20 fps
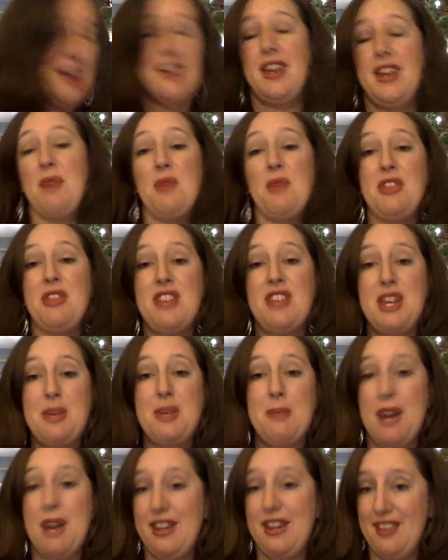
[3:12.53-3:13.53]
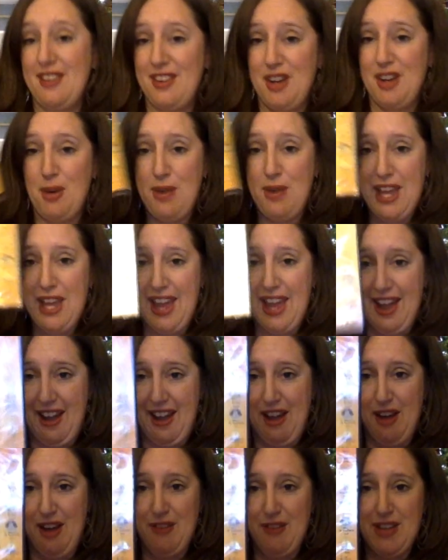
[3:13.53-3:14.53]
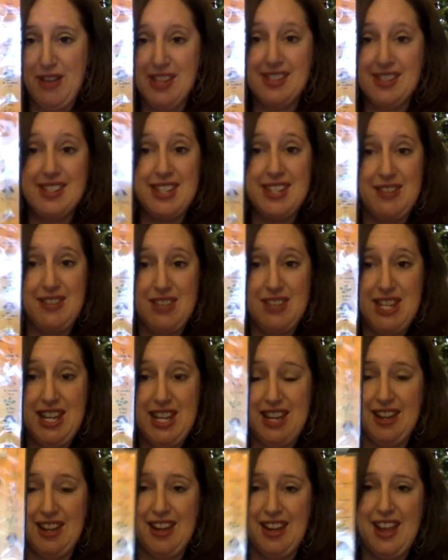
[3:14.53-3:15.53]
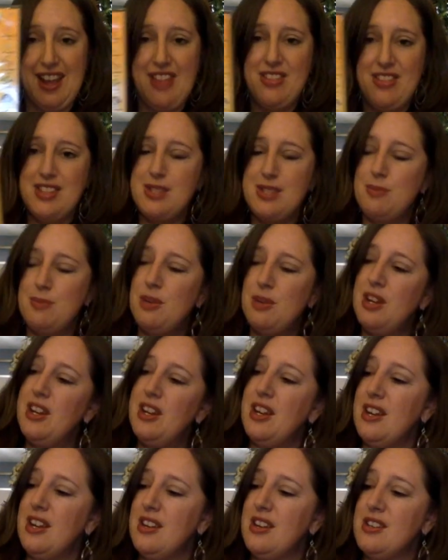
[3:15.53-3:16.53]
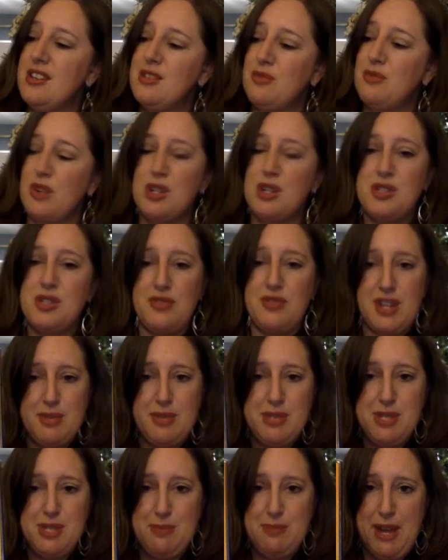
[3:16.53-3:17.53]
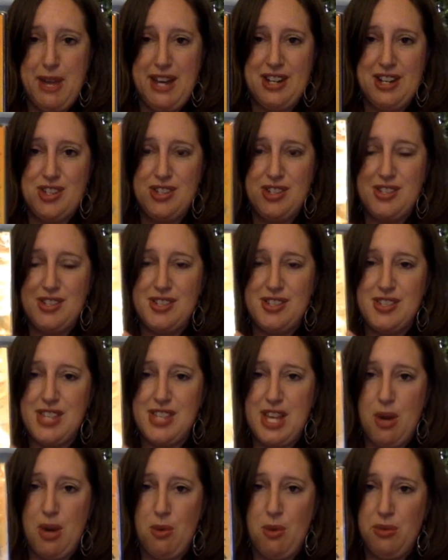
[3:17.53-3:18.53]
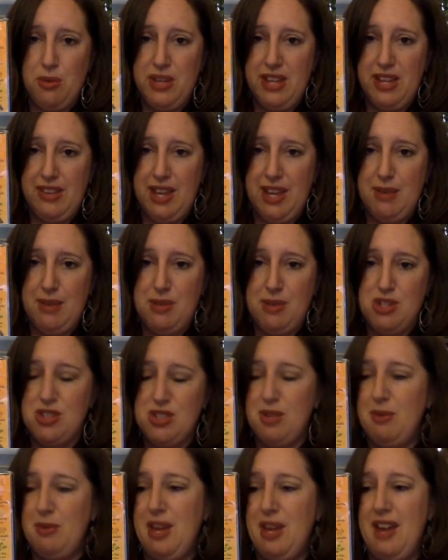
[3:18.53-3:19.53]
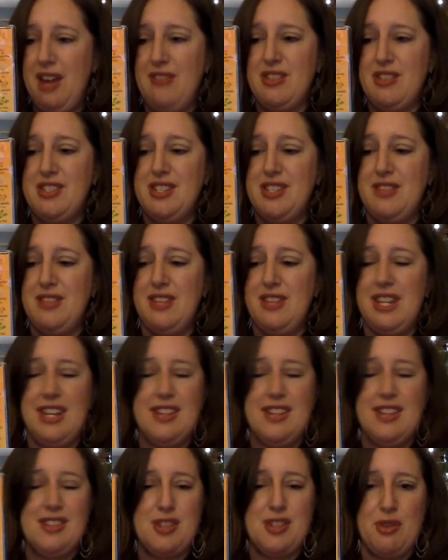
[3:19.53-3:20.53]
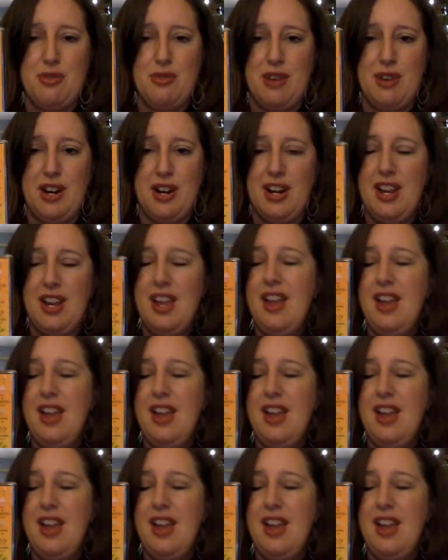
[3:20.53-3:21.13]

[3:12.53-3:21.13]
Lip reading: Okay, one thing you might not know we have is a DVD, and this one is First Fun with Spanish. This is the only language that we have this DVD in so far.